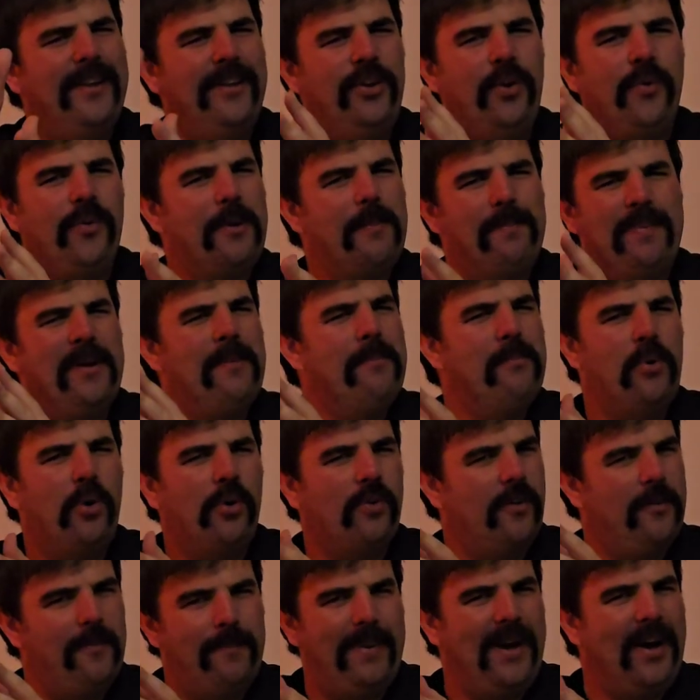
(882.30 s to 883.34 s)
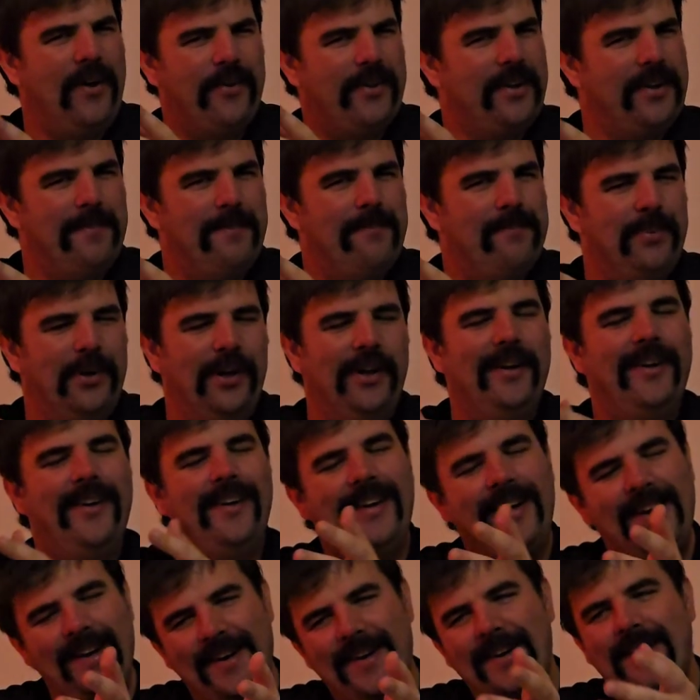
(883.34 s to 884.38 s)
known a bit more about him. But
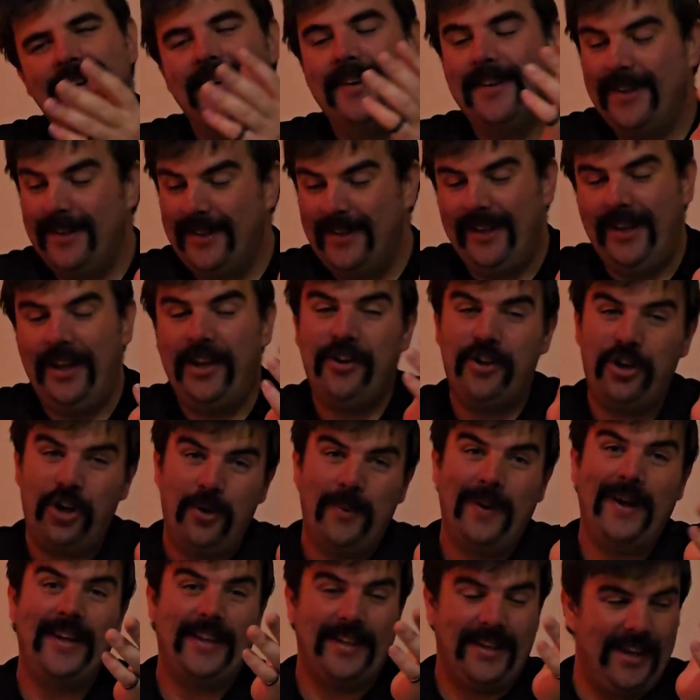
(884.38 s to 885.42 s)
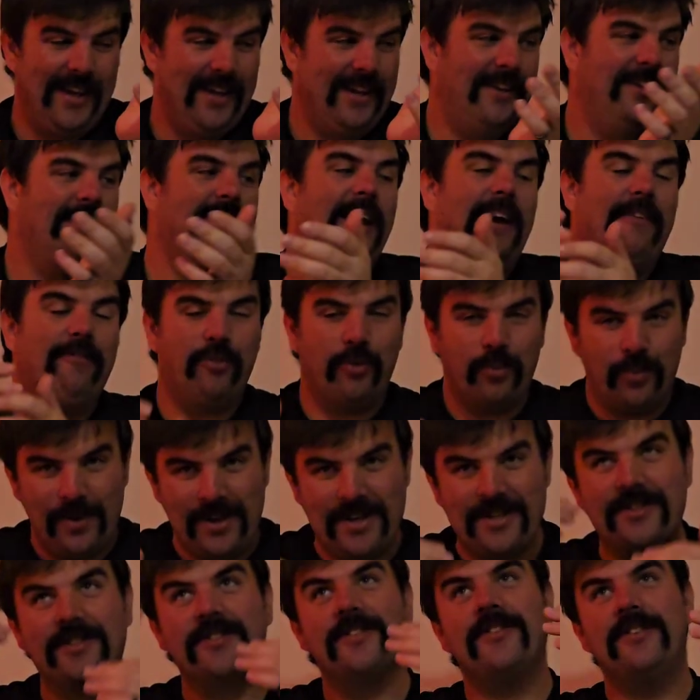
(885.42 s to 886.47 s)
I get it. They have to
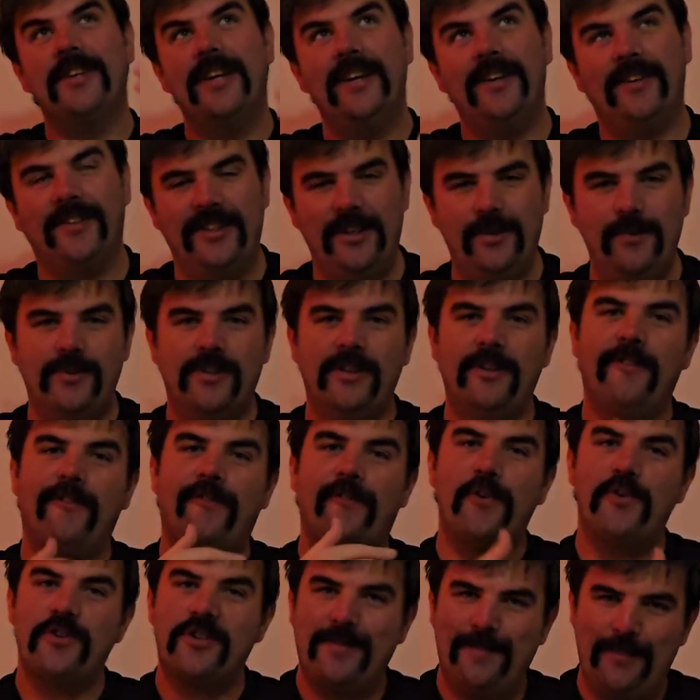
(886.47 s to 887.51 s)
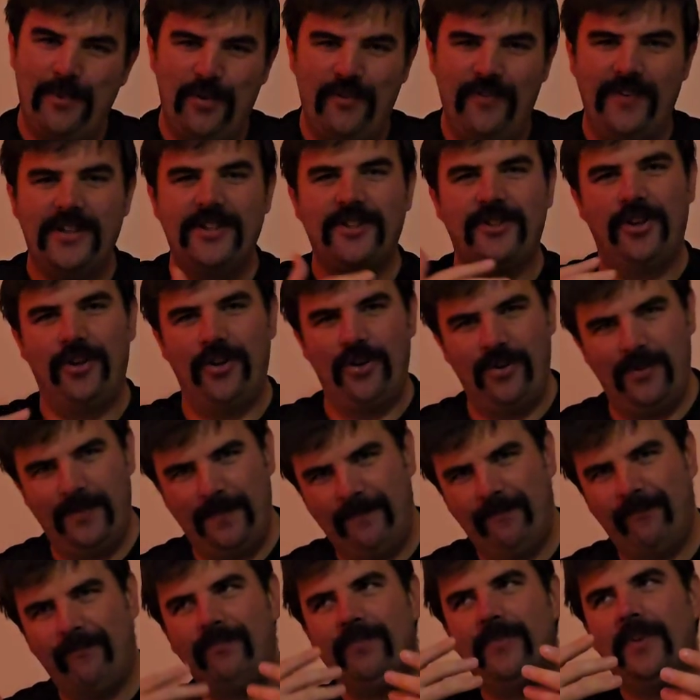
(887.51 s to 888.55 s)
raise the stakes. He was in the first movie,
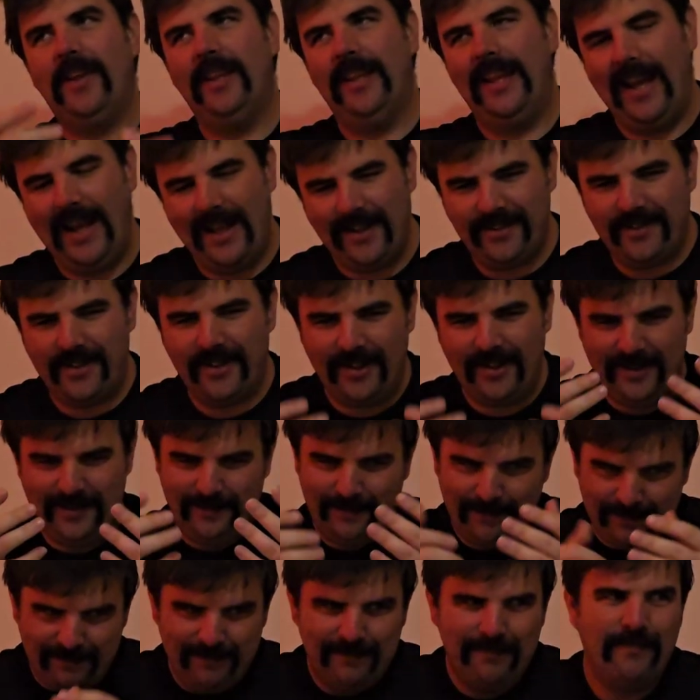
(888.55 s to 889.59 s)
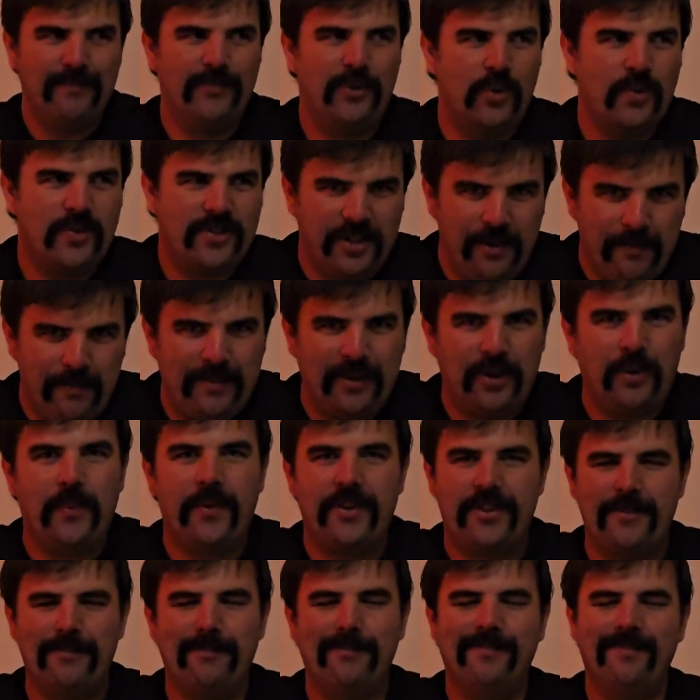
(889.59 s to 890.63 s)
so I had to do something
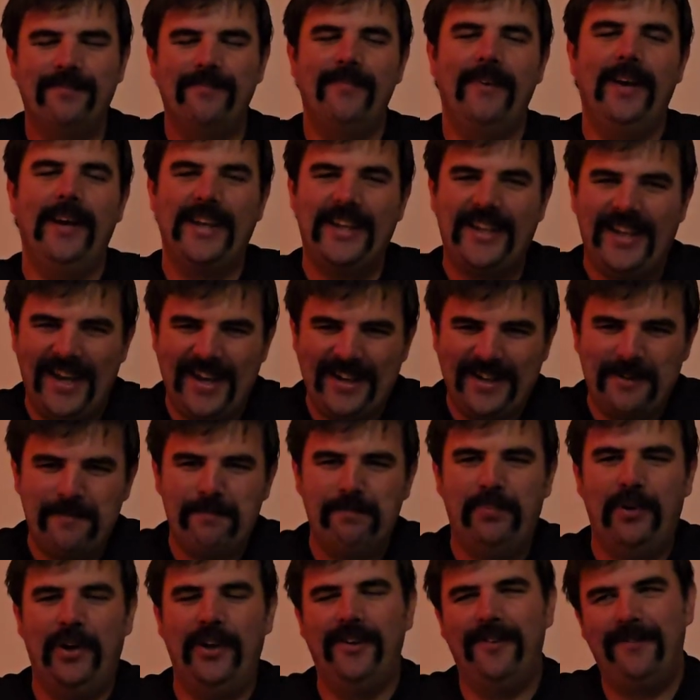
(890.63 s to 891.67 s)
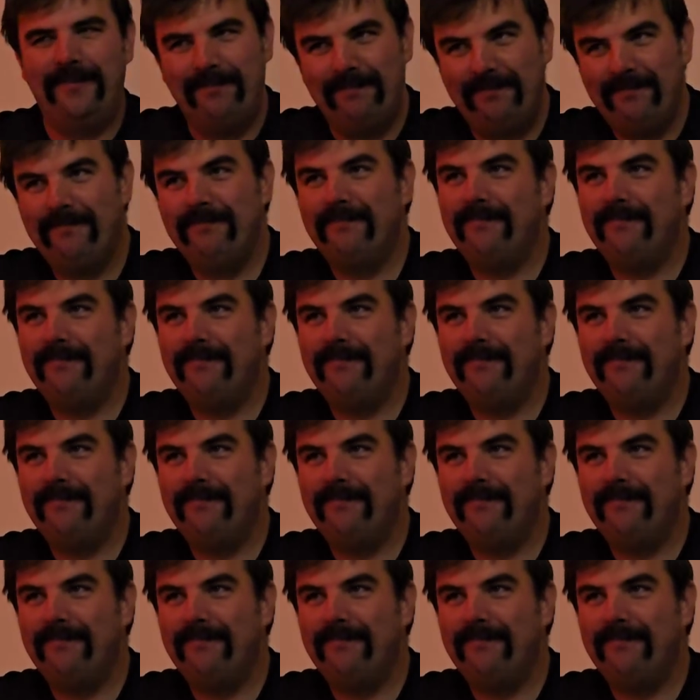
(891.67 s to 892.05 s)
with him. I get it, but